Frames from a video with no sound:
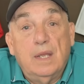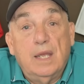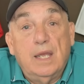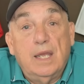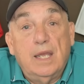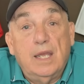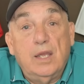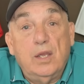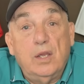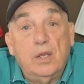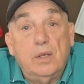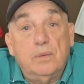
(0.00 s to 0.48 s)

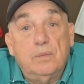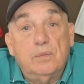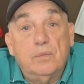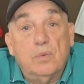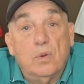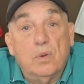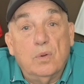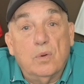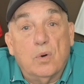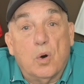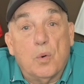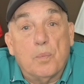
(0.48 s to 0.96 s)
he
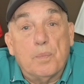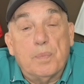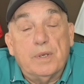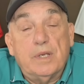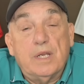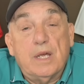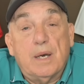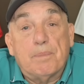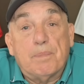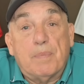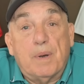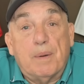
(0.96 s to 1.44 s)

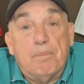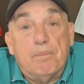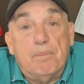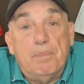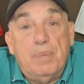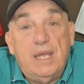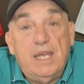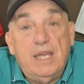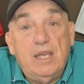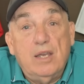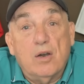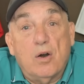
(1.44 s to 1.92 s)
opened up a
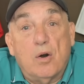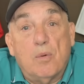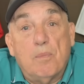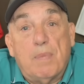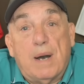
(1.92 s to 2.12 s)
P.O.